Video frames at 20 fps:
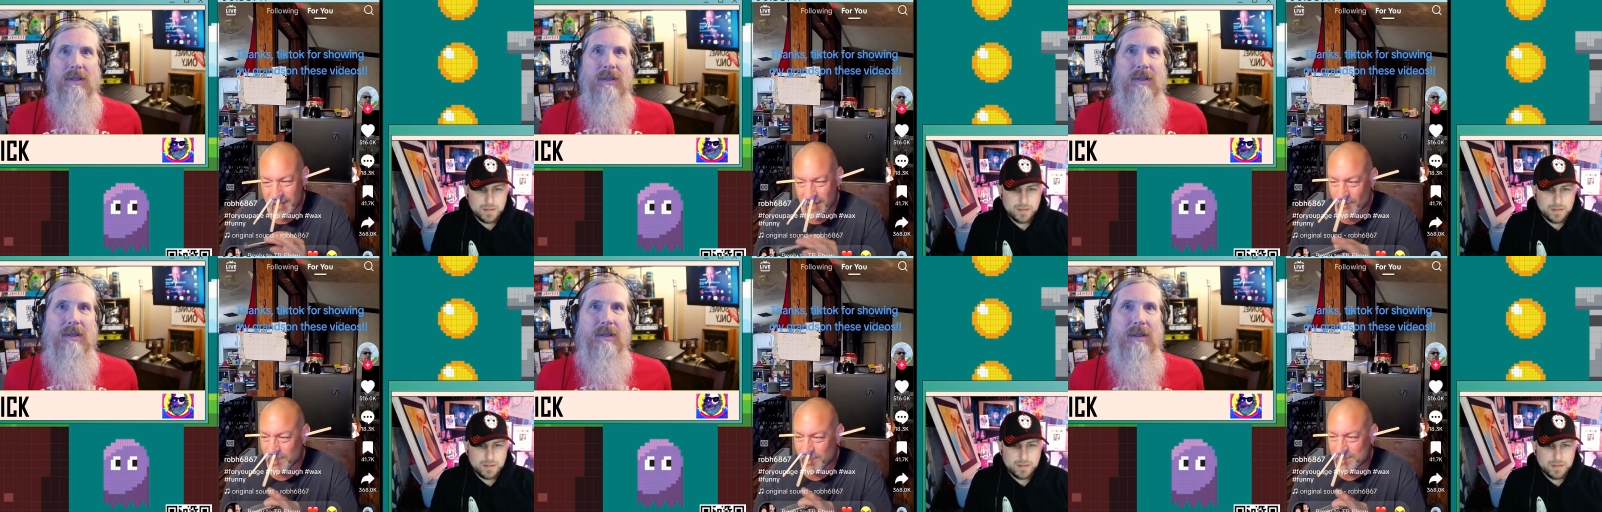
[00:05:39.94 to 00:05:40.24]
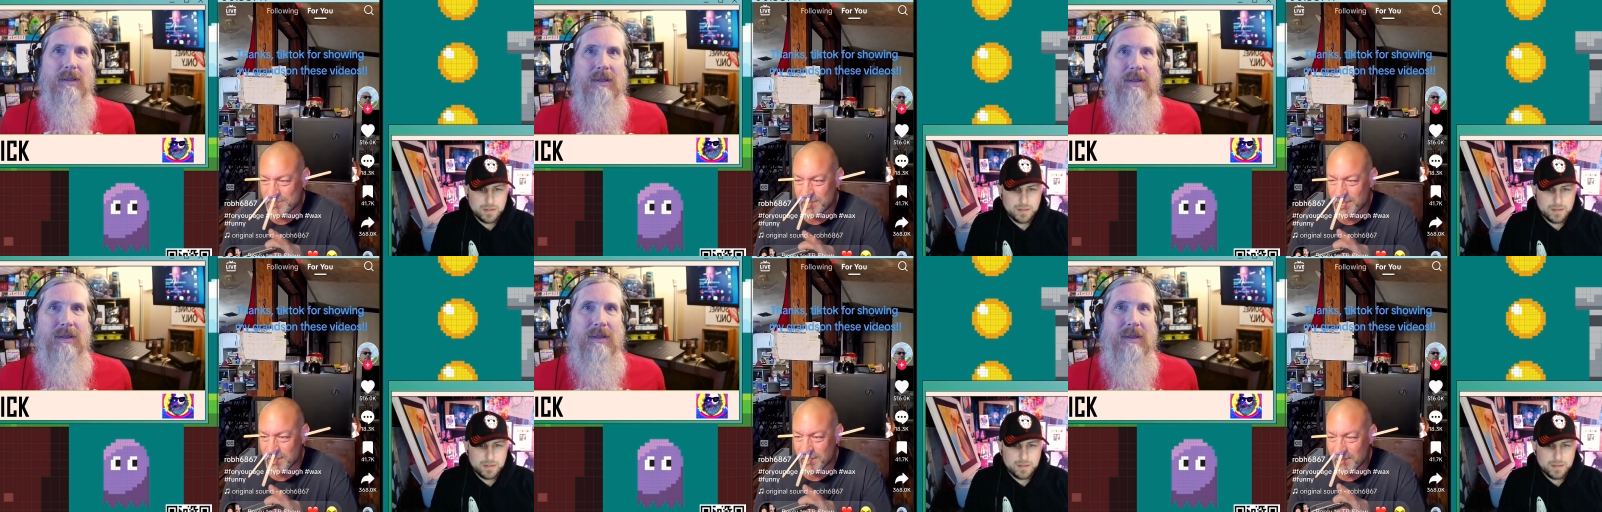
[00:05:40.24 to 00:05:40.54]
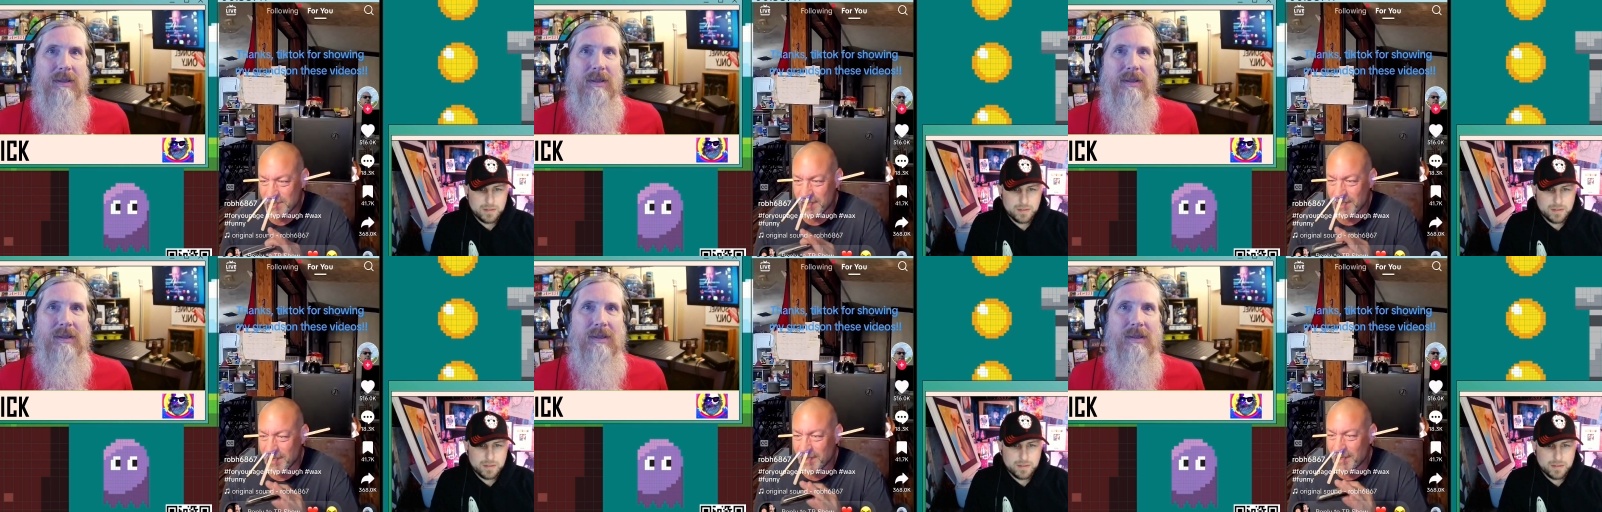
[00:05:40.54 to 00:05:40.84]
Speaker 1: I don't care what
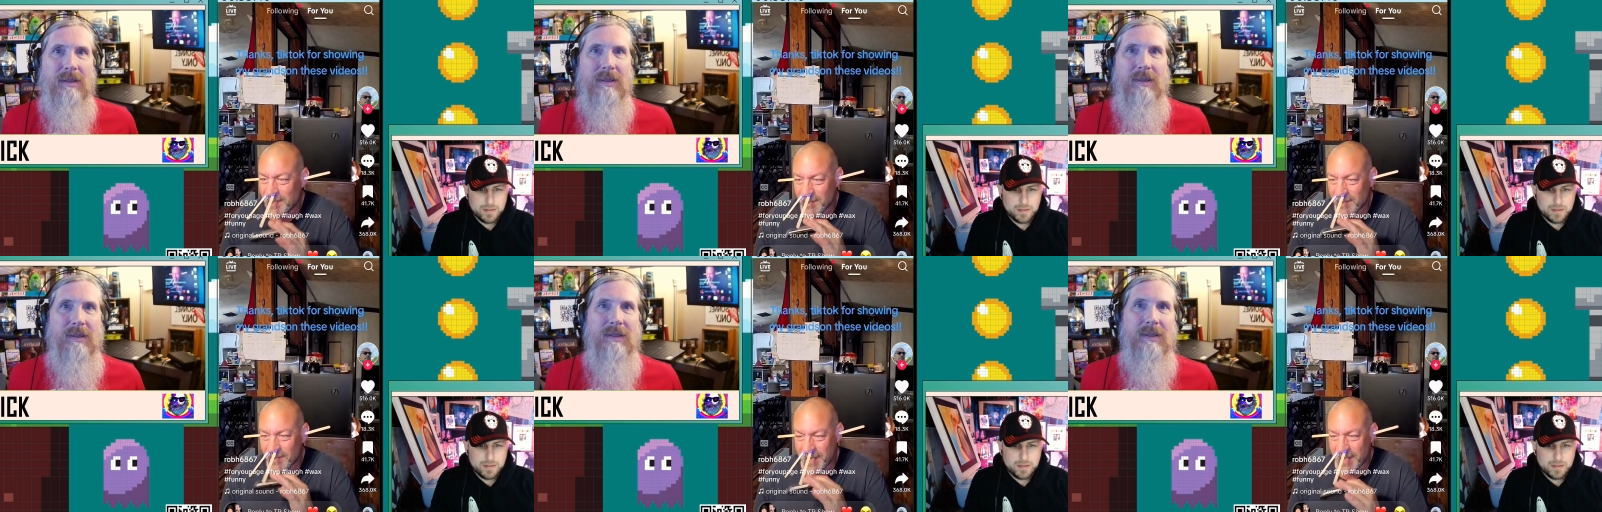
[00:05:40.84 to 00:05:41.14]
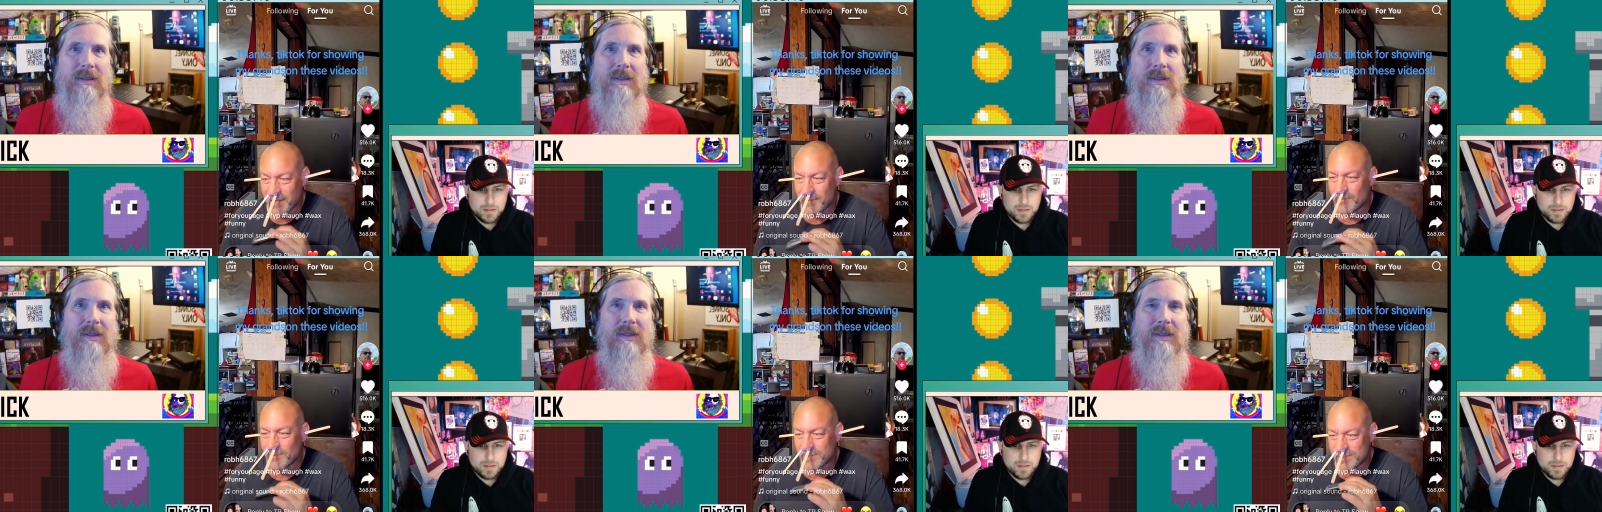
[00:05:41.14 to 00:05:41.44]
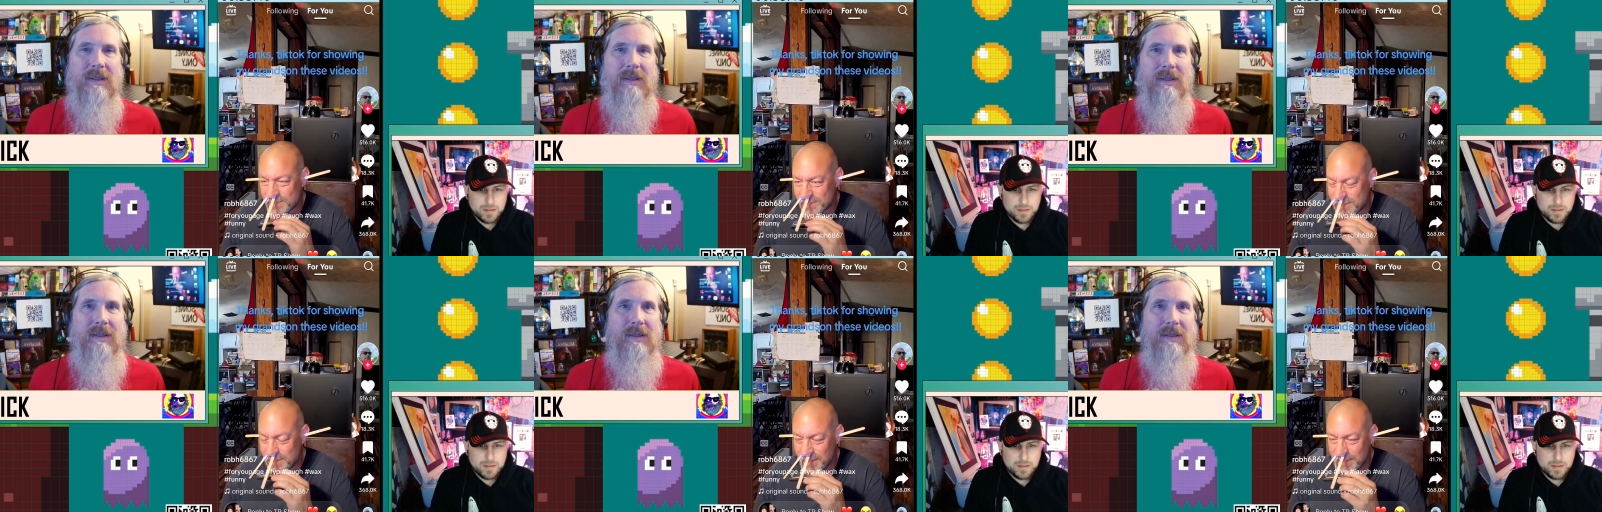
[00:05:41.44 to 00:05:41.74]
you do.
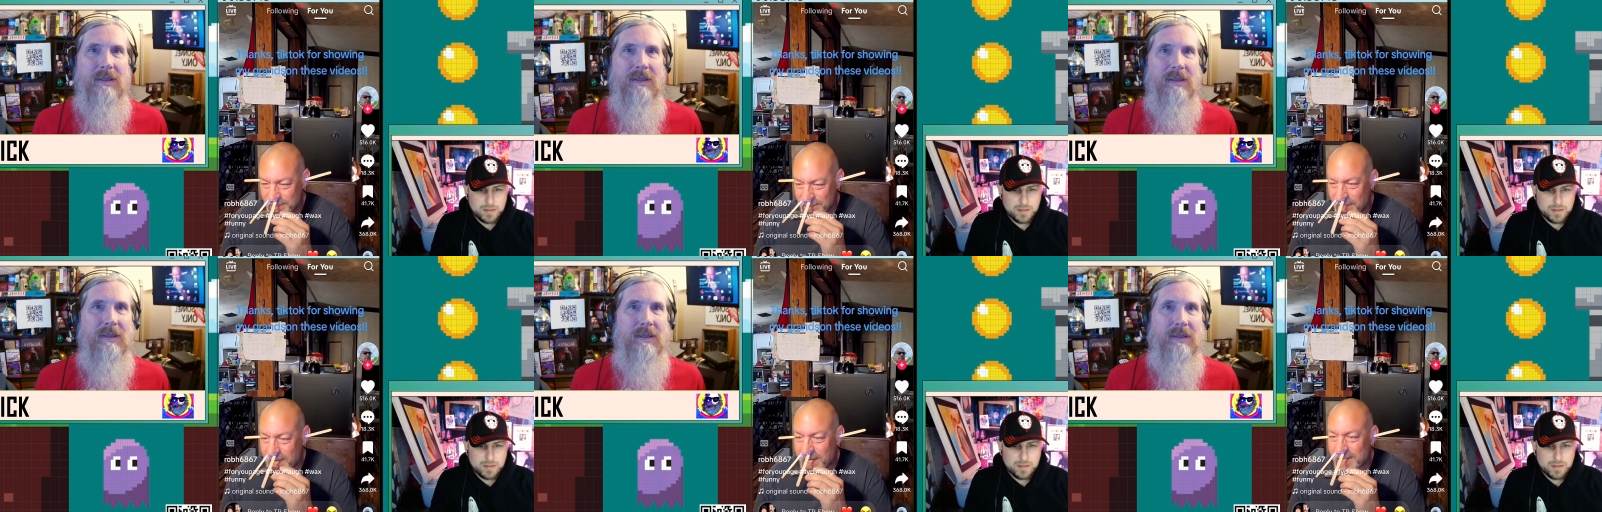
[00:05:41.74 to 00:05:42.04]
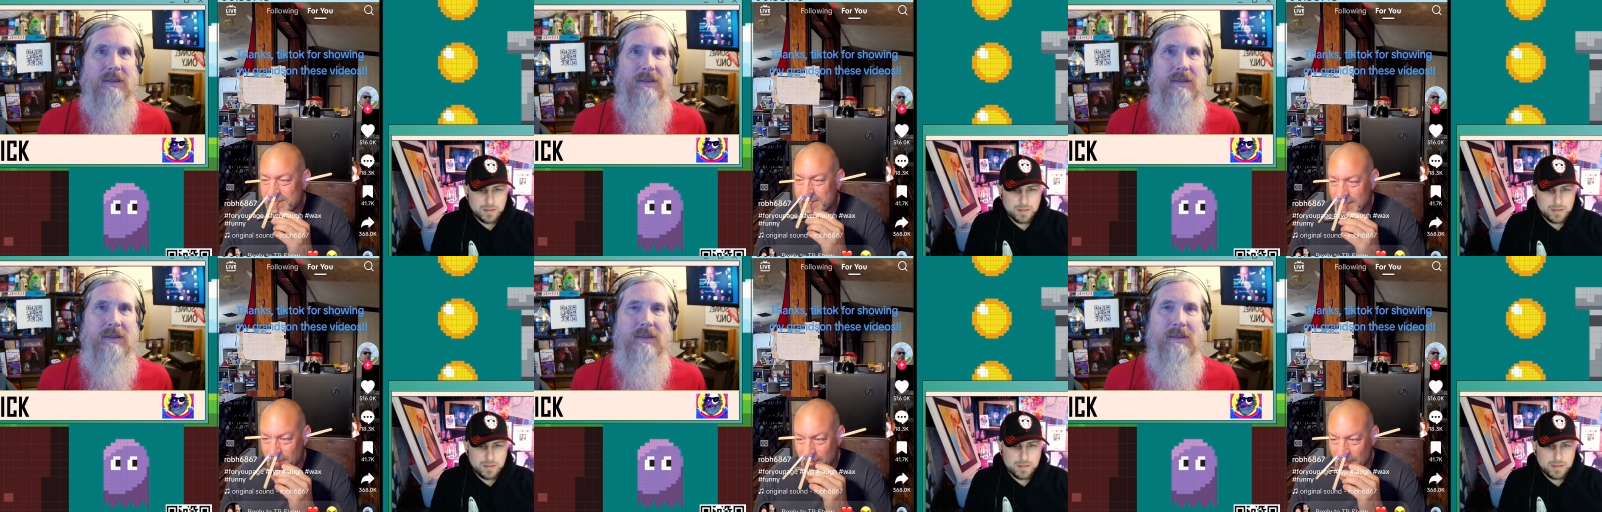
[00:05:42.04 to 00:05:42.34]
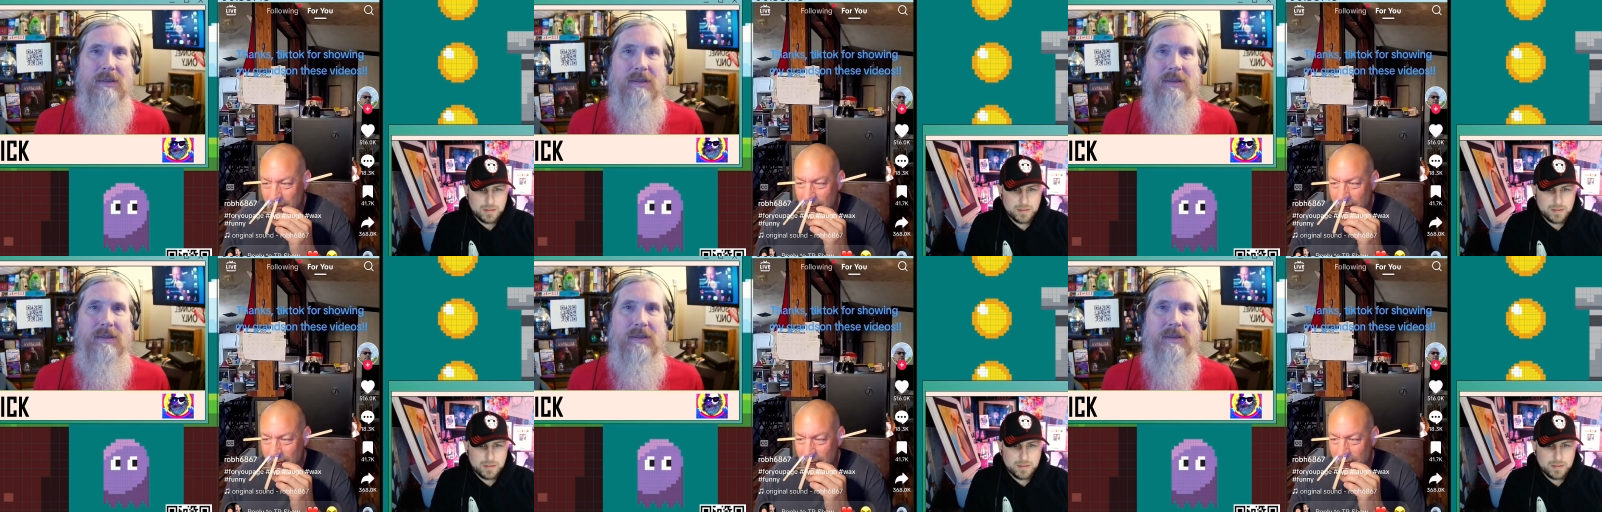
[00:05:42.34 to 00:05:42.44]
Okay, we're just gonna try